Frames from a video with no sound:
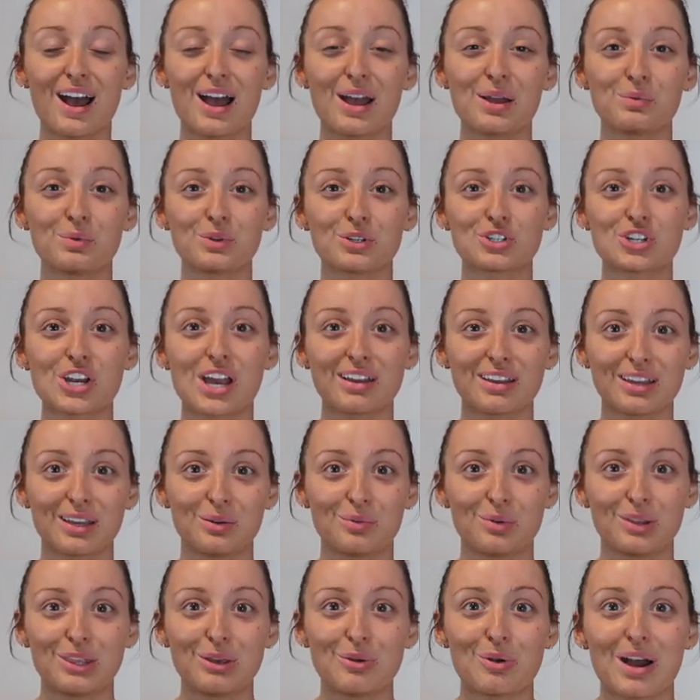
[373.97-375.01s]
I will check
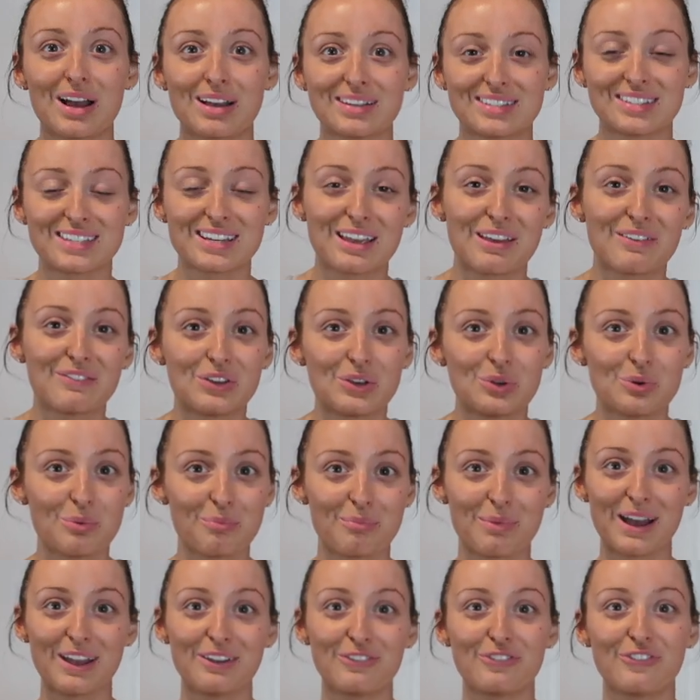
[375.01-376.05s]
in with you guys to give you
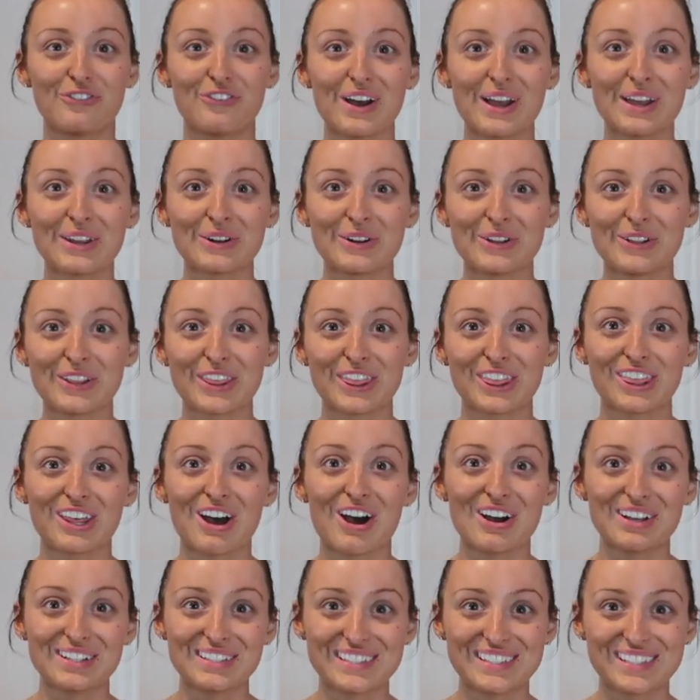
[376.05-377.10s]
my final
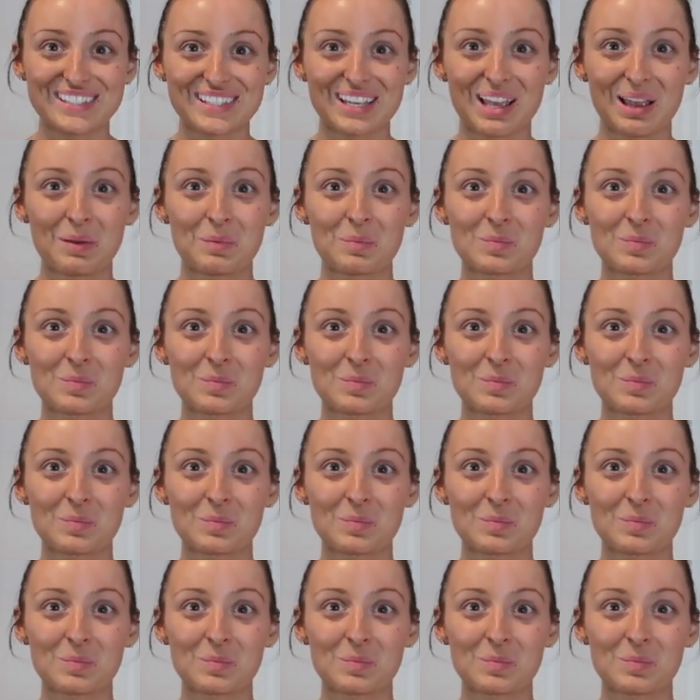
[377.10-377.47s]
thoughts.